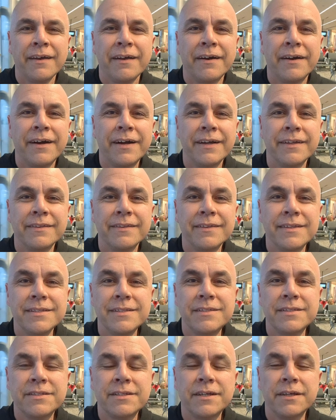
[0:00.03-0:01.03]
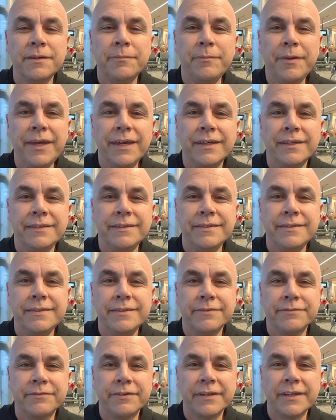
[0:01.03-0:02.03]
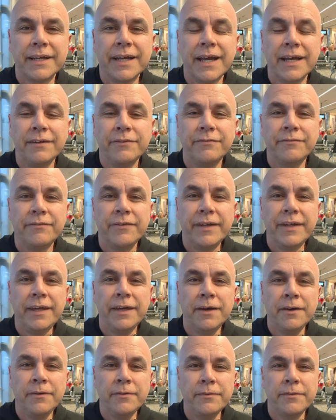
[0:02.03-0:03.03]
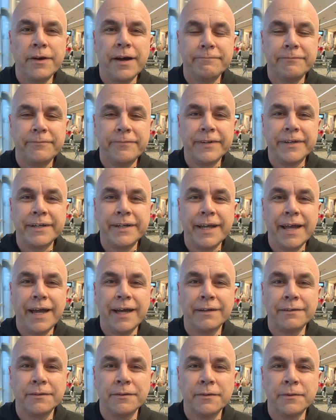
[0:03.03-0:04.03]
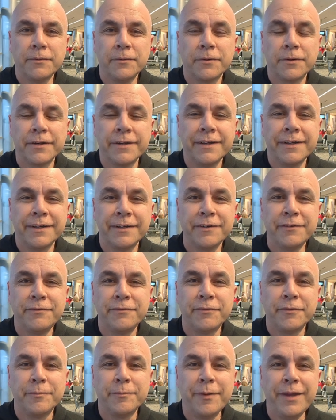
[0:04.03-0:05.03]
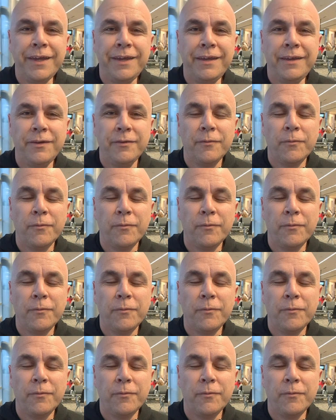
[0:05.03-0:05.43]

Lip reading: All right, this is going to be a different kind of video, very out of the ordinary for me.